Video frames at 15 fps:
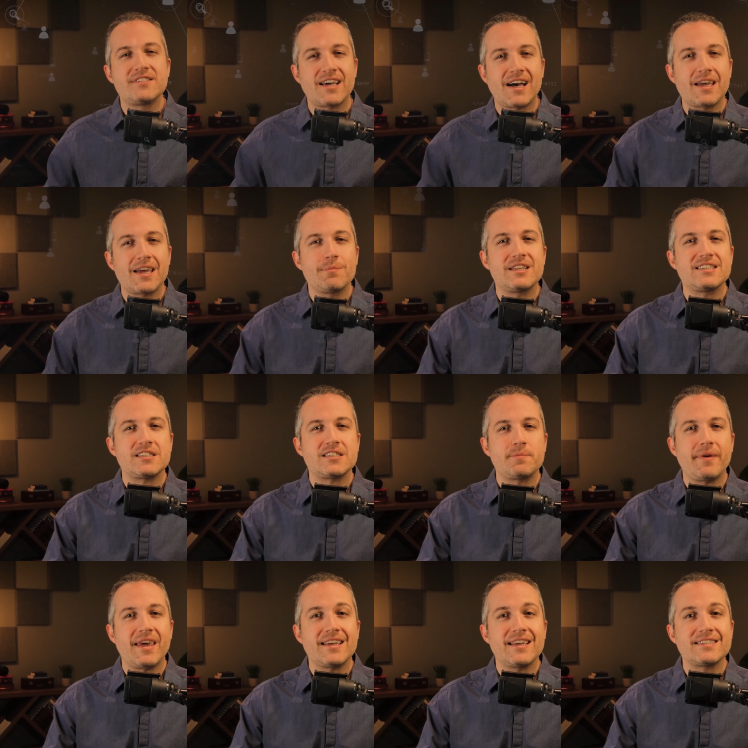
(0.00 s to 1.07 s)
time and
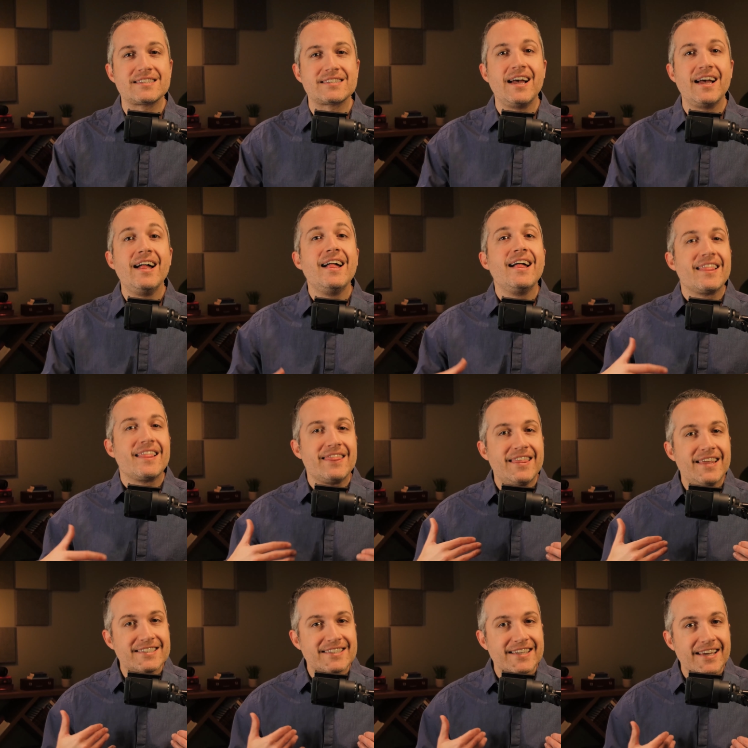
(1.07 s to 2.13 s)
space,
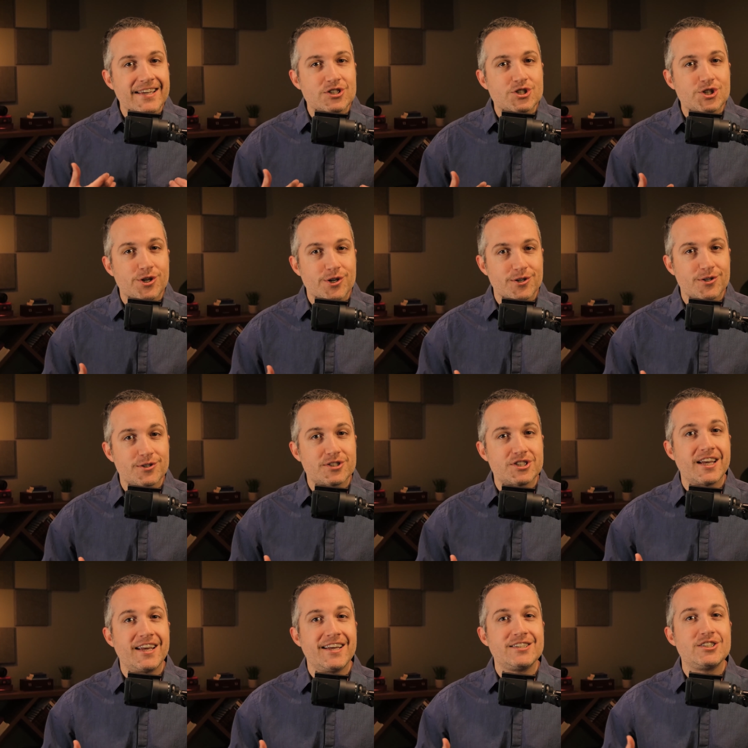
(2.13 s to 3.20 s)
this internal
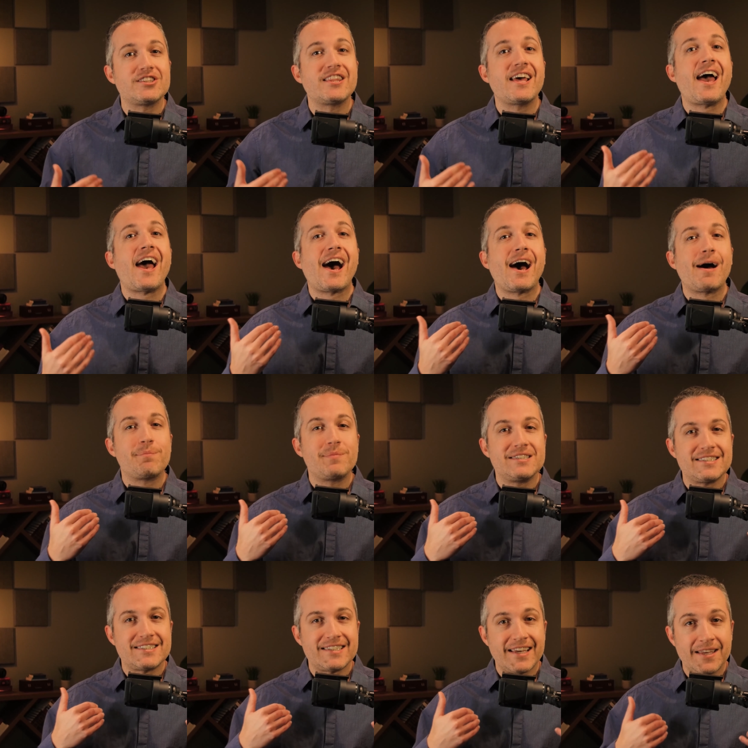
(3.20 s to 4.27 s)
change that
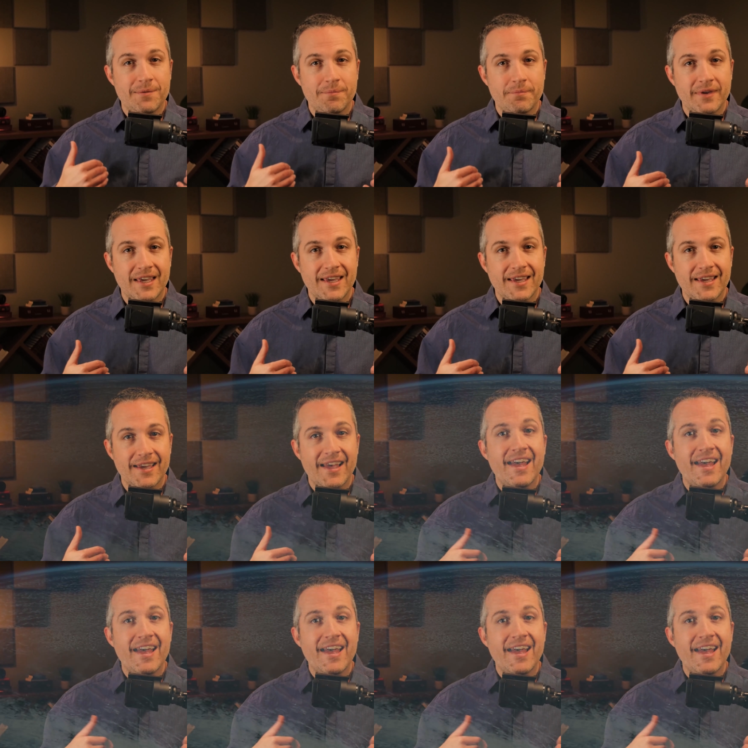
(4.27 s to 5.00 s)
happens in me